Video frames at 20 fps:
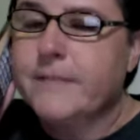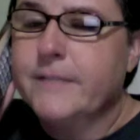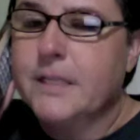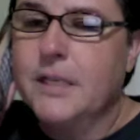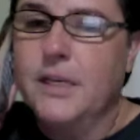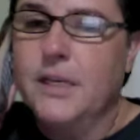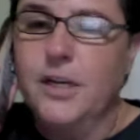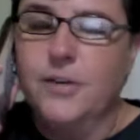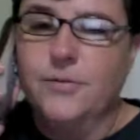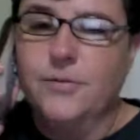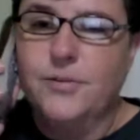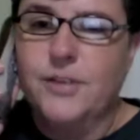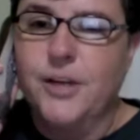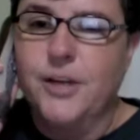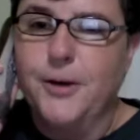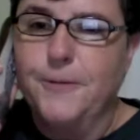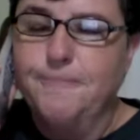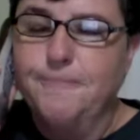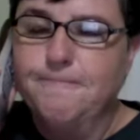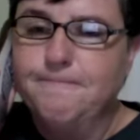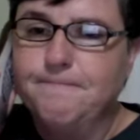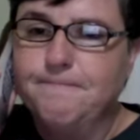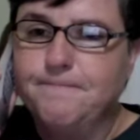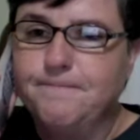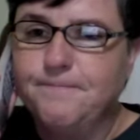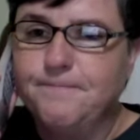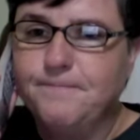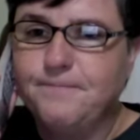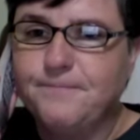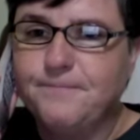You know, so
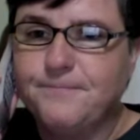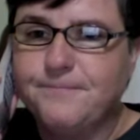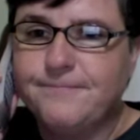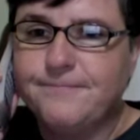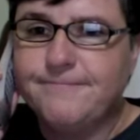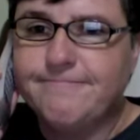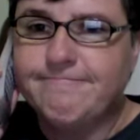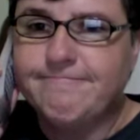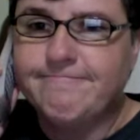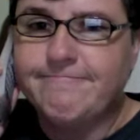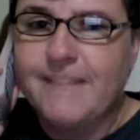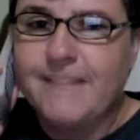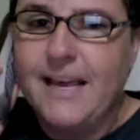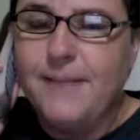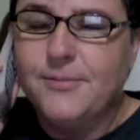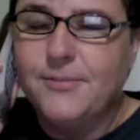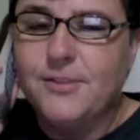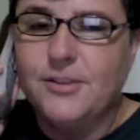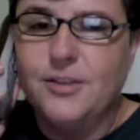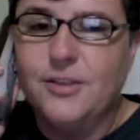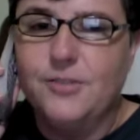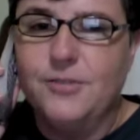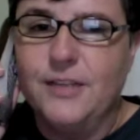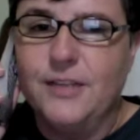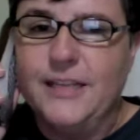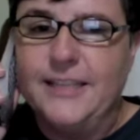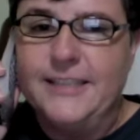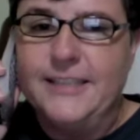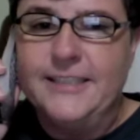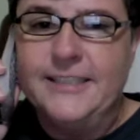absolutely.